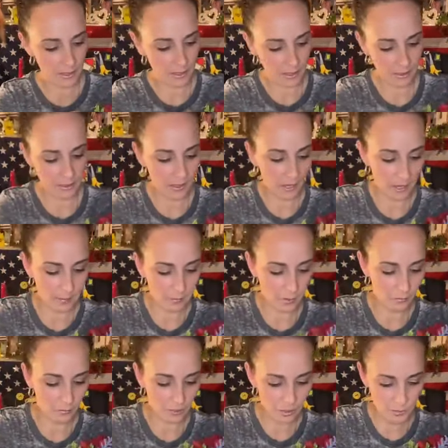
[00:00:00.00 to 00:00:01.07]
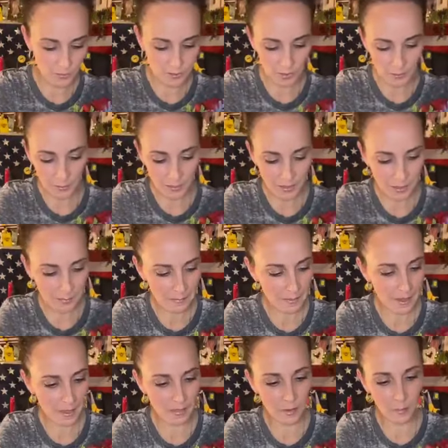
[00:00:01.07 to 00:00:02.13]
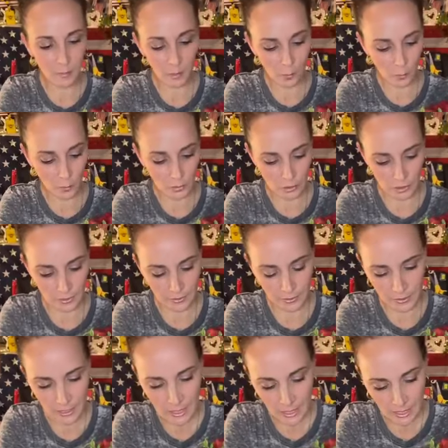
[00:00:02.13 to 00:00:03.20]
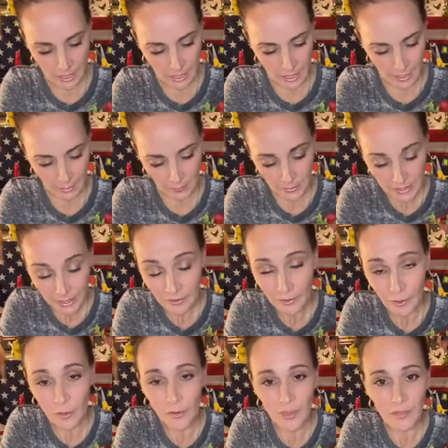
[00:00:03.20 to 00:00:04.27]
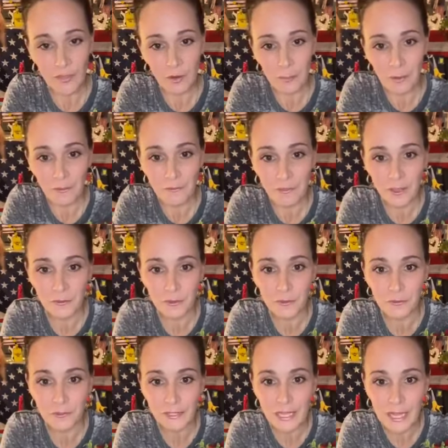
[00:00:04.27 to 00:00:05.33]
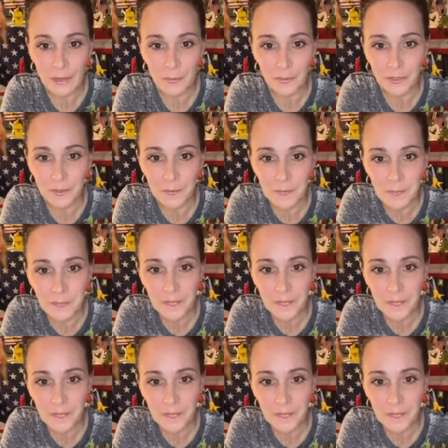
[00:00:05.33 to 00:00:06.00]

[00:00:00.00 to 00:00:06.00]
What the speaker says: mini arrangements with them and they were gorgeous. And I was telling her that they're my favorite flower.